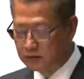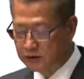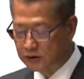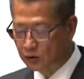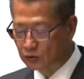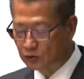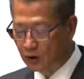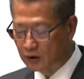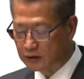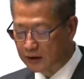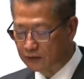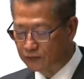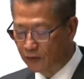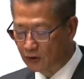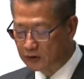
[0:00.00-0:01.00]
of this amount
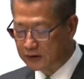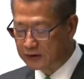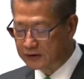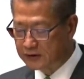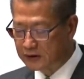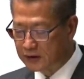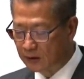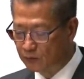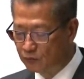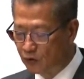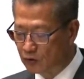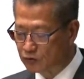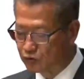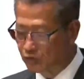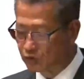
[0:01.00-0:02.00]
enjoyed
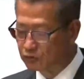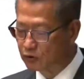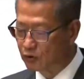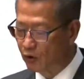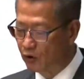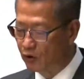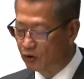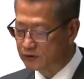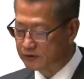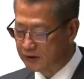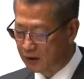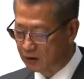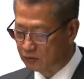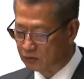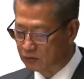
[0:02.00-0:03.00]
enhanced tax
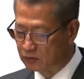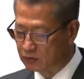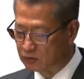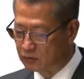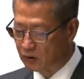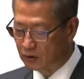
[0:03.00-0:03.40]
deduction,